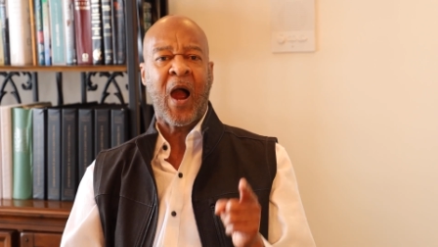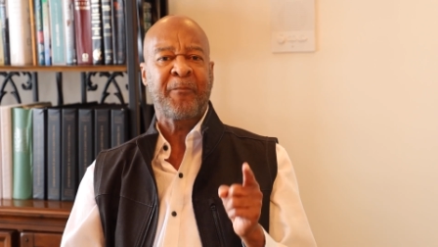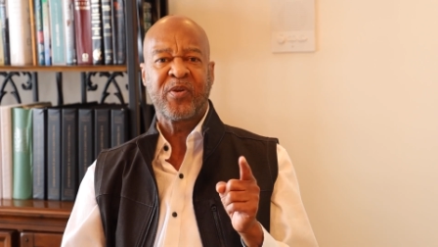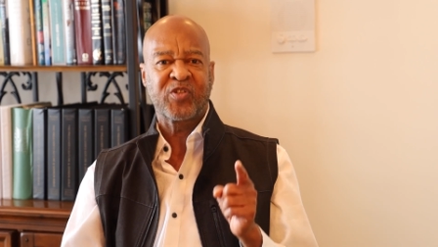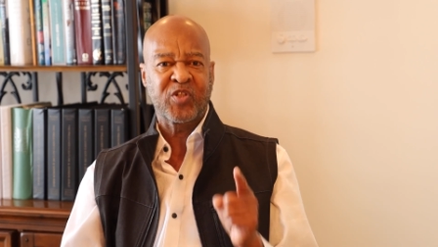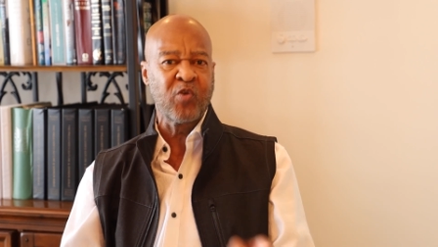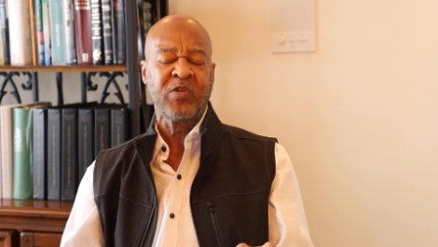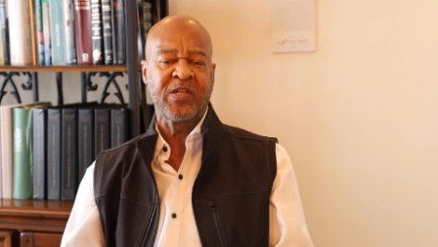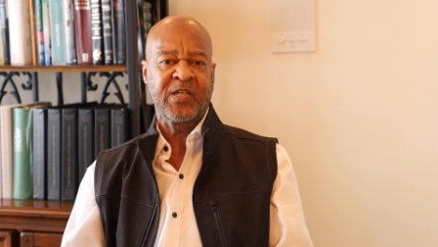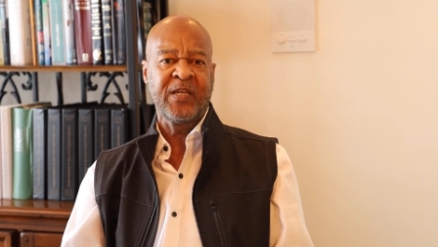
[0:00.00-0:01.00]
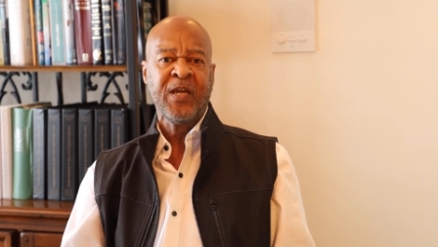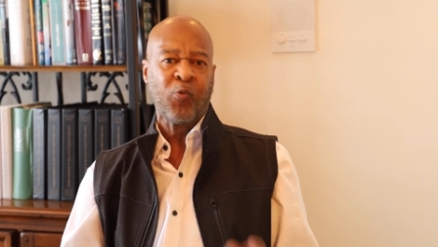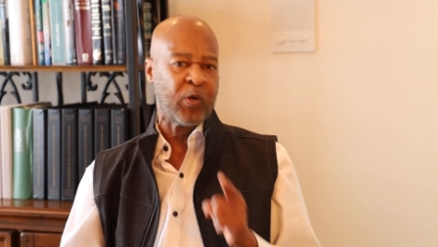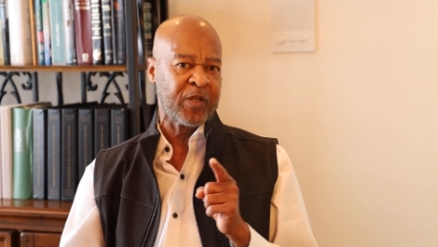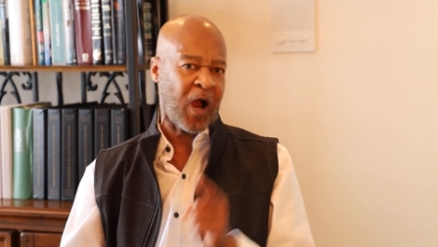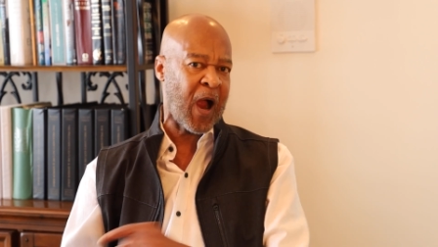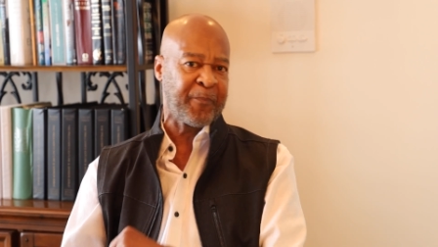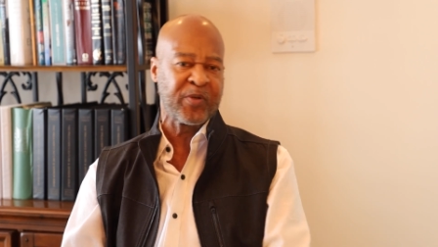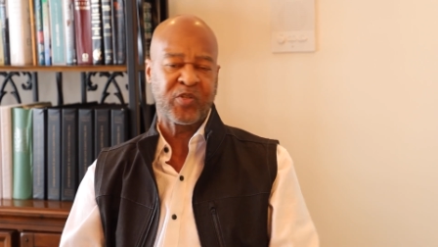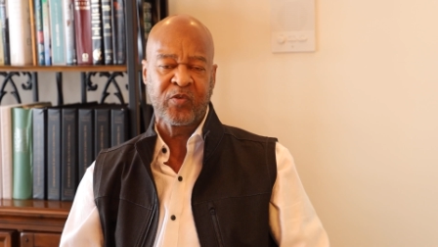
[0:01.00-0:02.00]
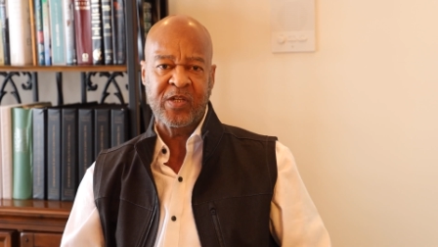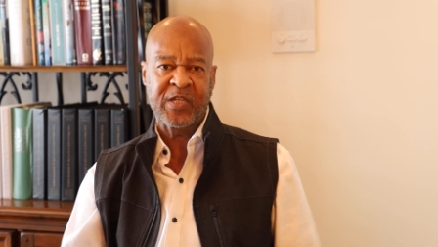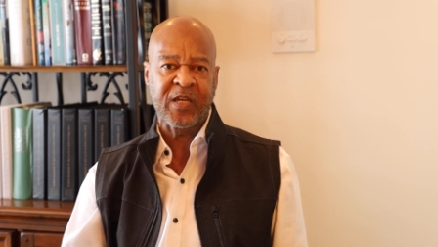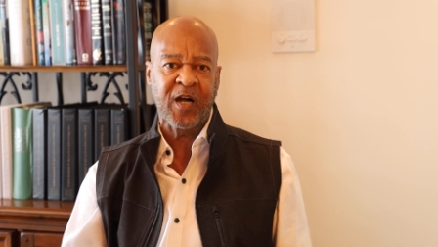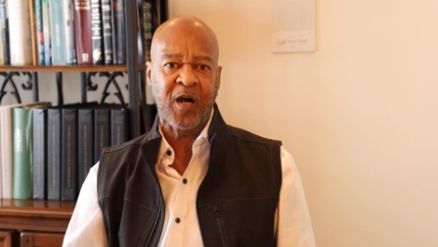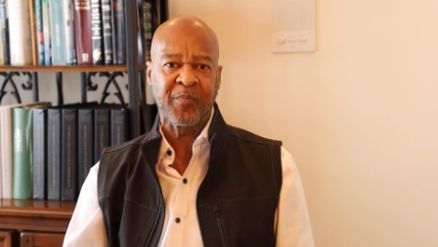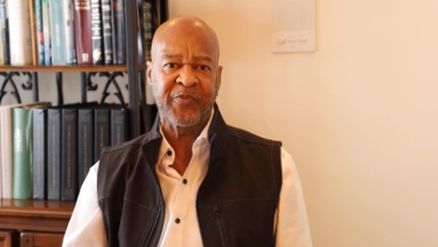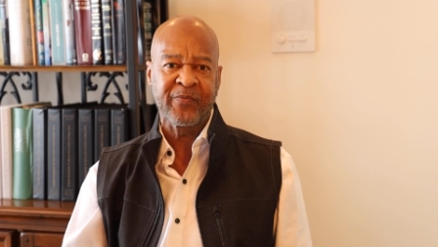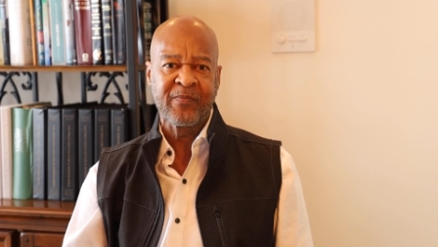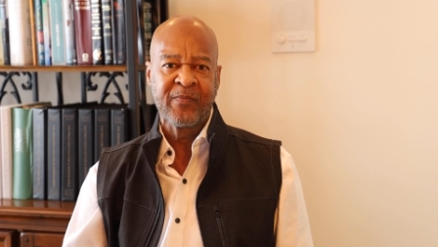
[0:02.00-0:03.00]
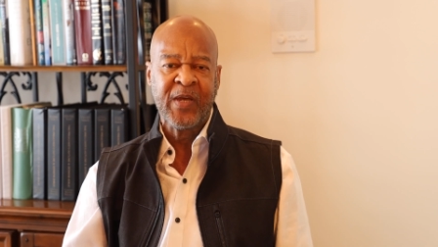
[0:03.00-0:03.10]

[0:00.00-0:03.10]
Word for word: opportunity when opportunity comes.